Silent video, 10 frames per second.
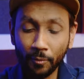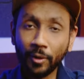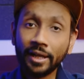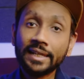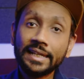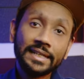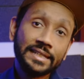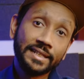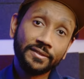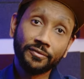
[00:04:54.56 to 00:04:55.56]
While
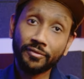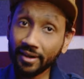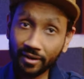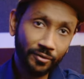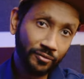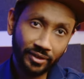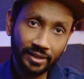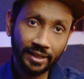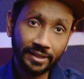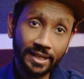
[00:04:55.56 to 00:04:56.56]
it is very
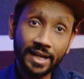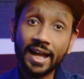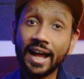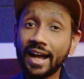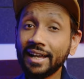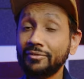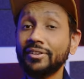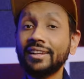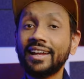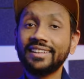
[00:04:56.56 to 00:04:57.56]
convenient, I
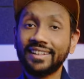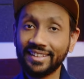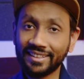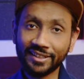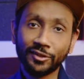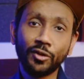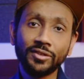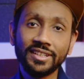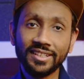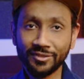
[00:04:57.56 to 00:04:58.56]
feel like that the
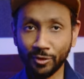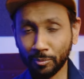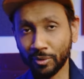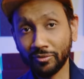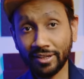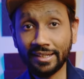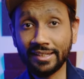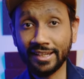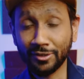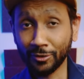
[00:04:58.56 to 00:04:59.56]
technology is not
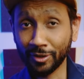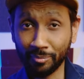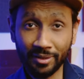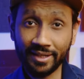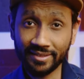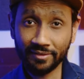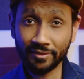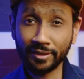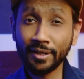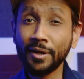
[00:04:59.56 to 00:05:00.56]
perfected yet on the P I
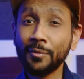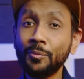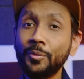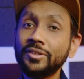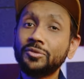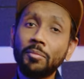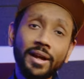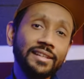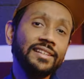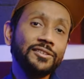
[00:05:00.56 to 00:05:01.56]
seven, which
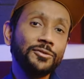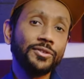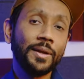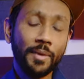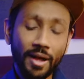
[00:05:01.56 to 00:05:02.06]
might lead to some